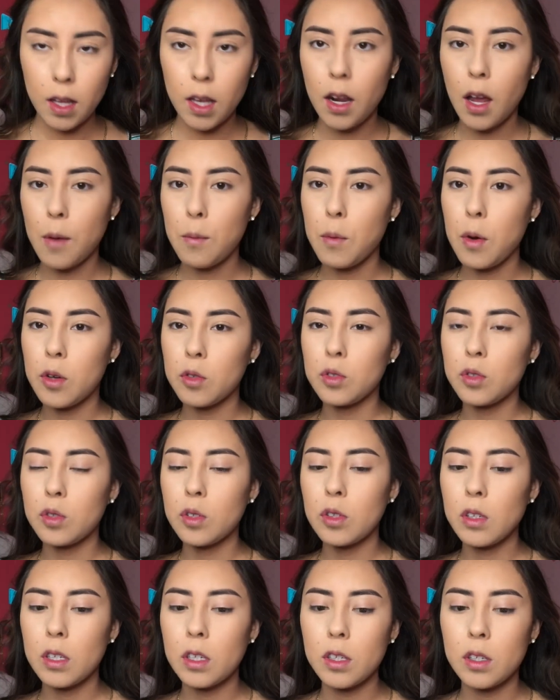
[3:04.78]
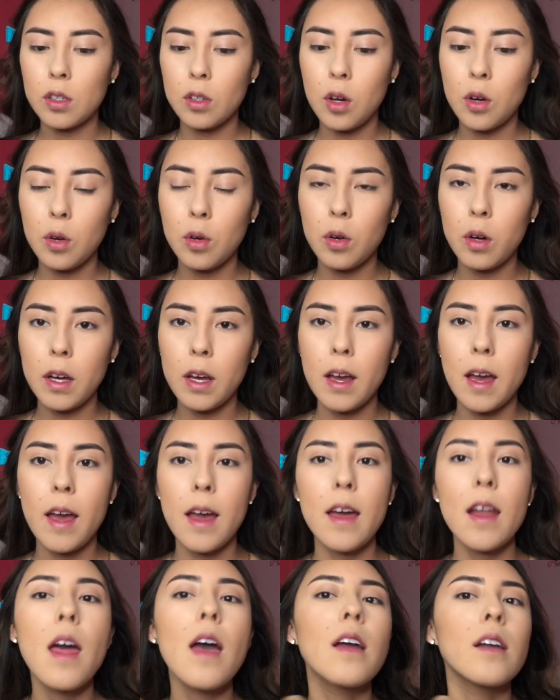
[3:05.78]
Then I'm also gonna go
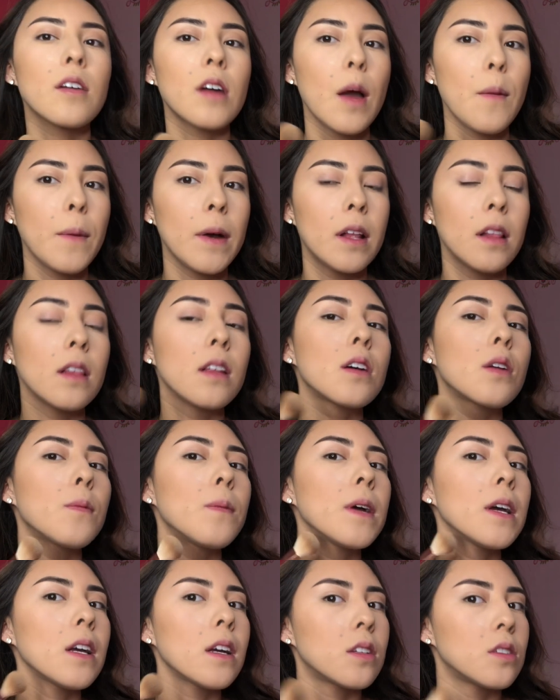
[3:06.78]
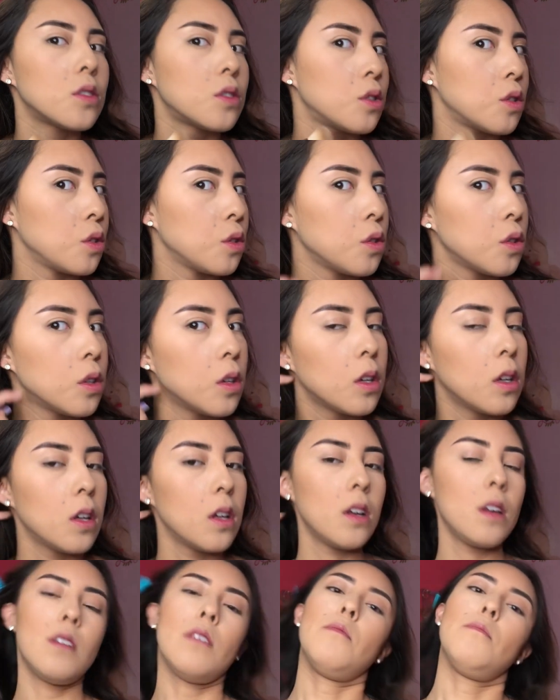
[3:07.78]
ahead and grab a little bit and do
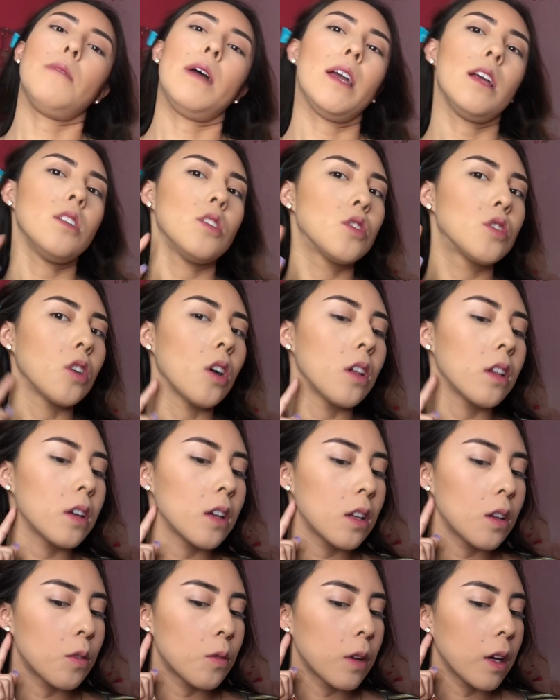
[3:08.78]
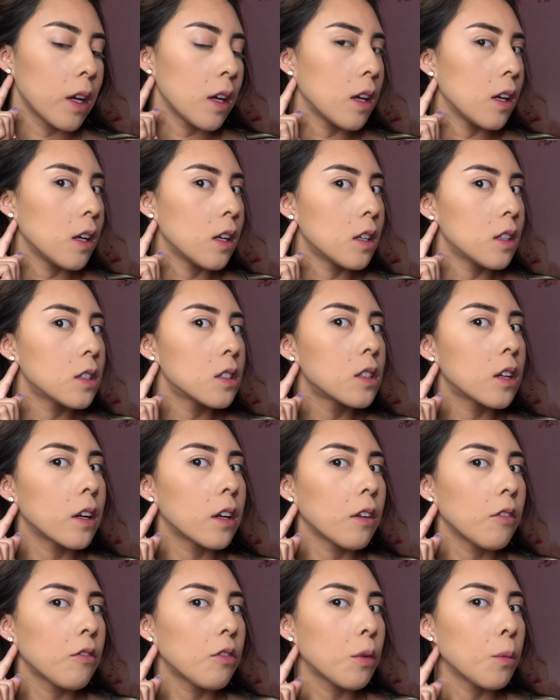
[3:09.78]
my jawline right here,
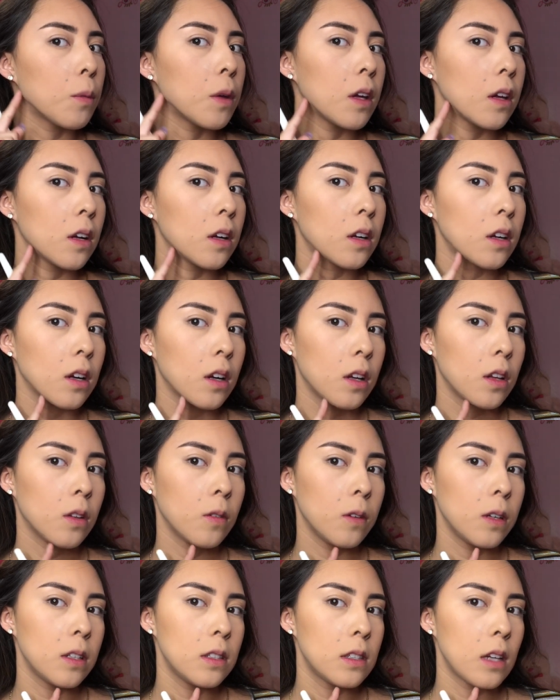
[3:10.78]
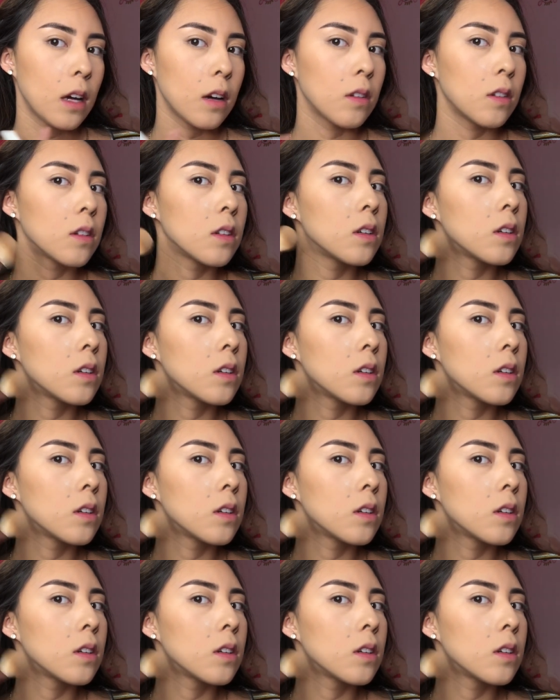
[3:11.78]
starting from here all the way down.